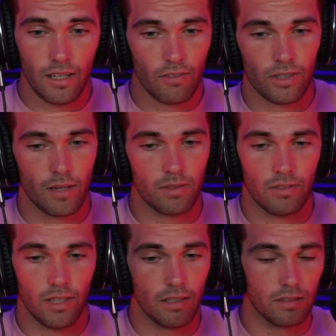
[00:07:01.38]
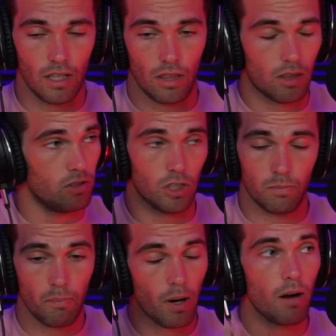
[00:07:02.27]
different types of videos, and
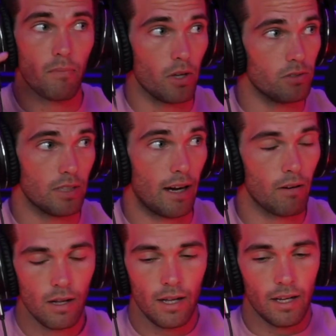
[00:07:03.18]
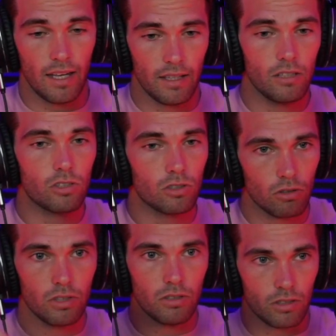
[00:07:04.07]
just pump those out. And then
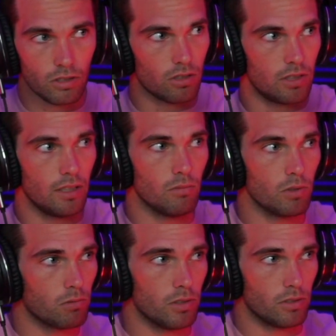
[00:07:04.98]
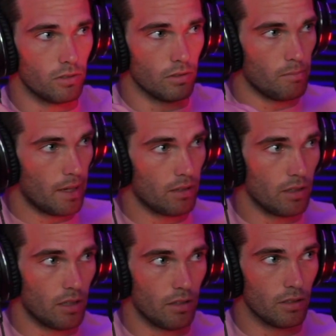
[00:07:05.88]
slowly you can start seeing which ones are doing better
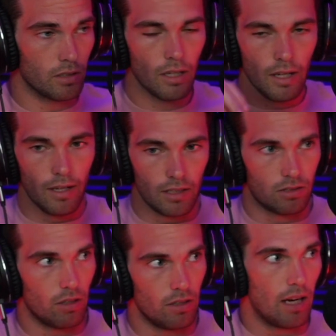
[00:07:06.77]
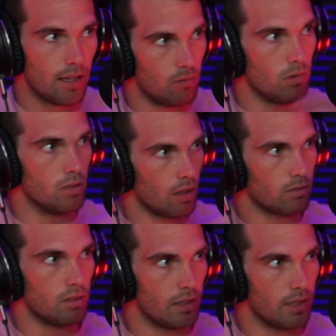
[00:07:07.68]
than others and start knocking ones off
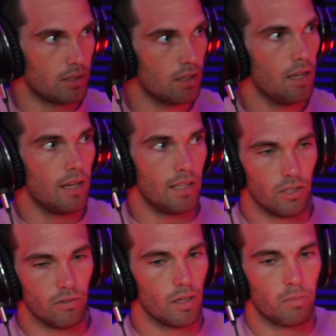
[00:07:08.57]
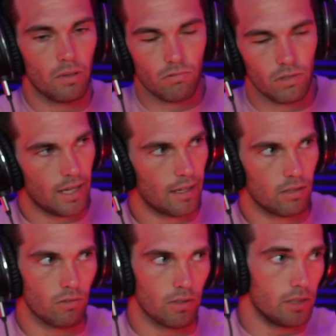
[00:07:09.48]
the list. And then you end up with 3
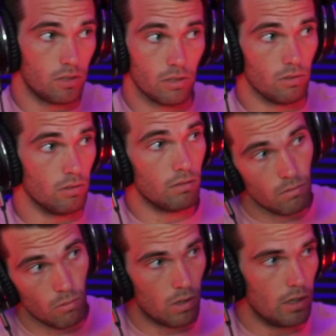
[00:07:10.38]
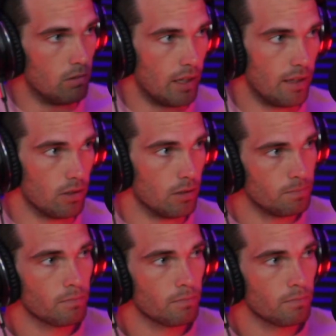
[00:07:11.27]
categories, 2, 1, whatever.